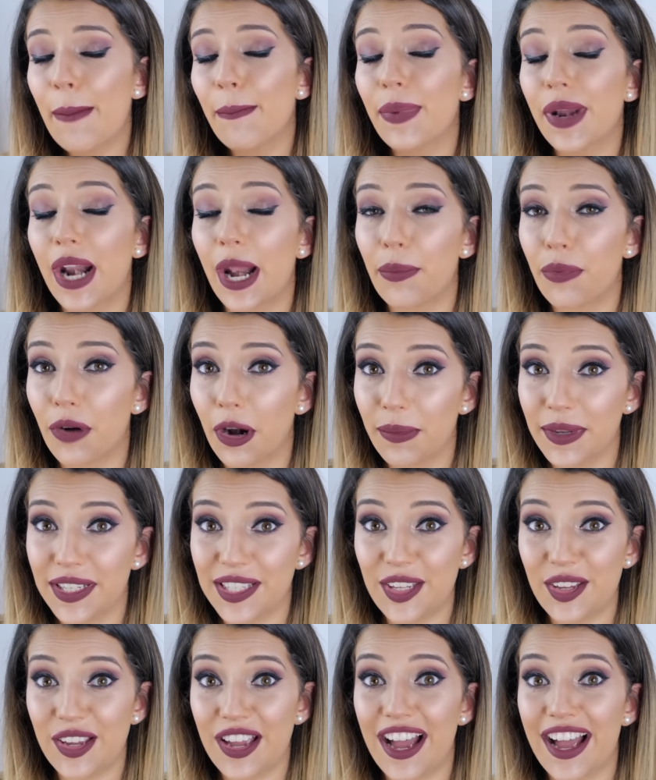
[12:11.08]
but I
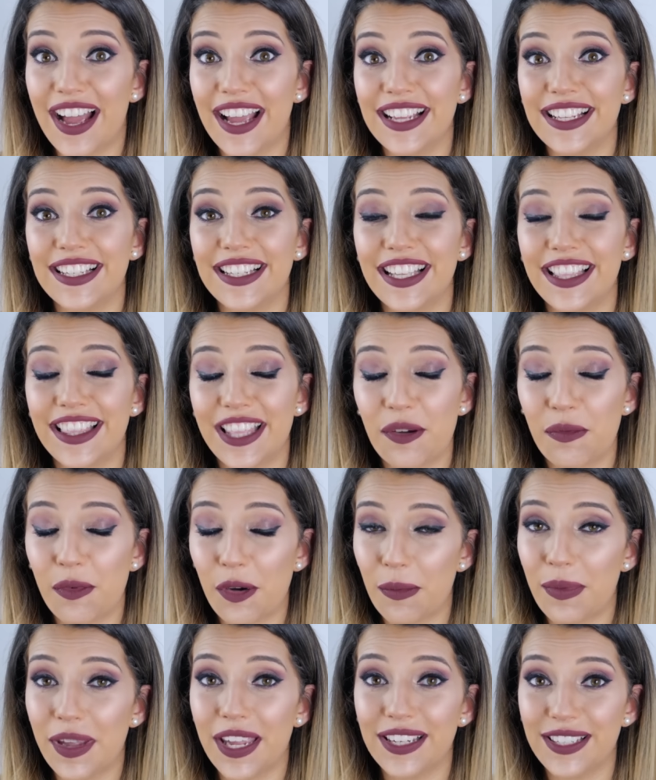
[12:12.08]
promise you guys, there
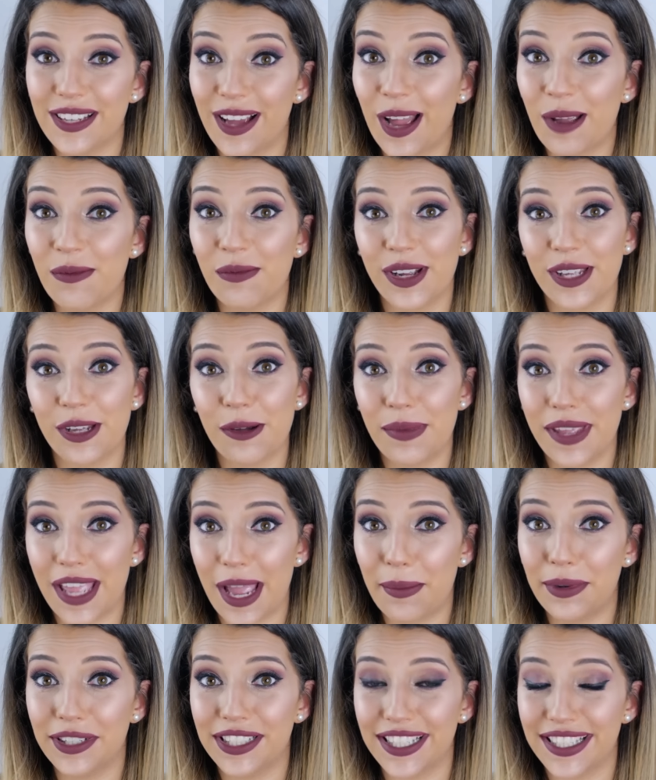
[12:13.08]
will be a time where you'll be
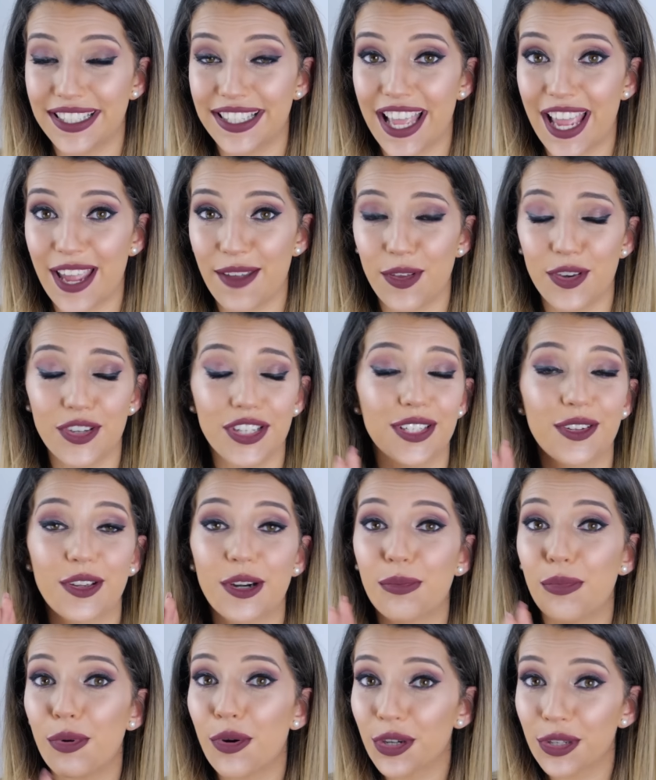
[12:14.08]
able to save. You just
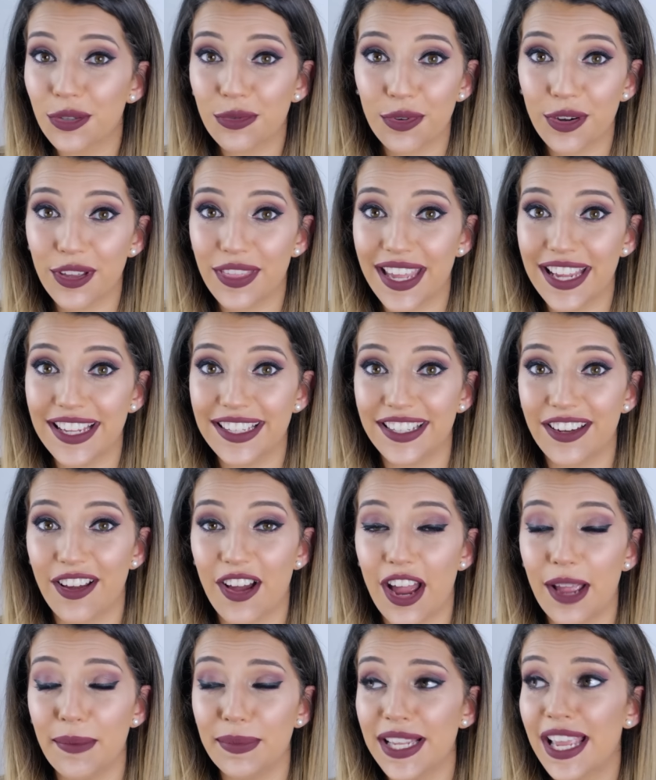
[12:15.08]
gotta push through these
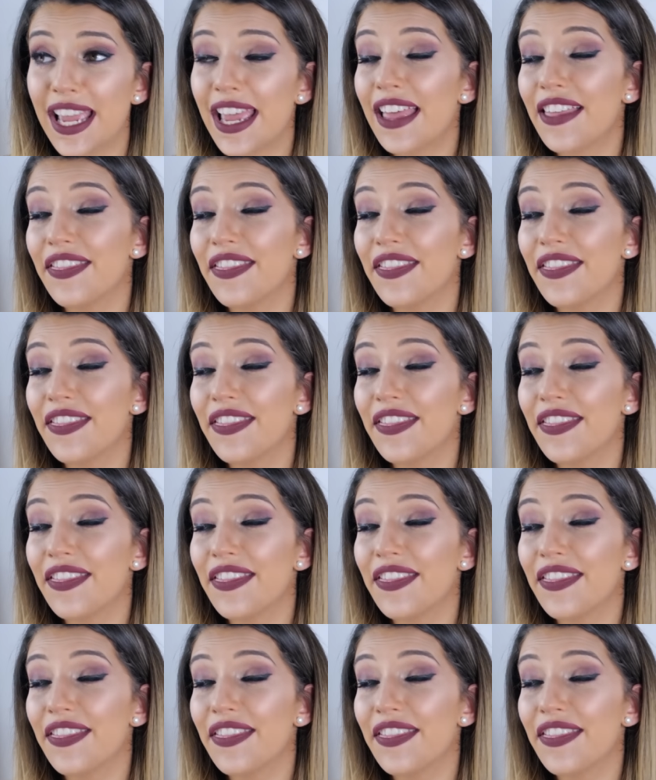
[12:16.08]
times.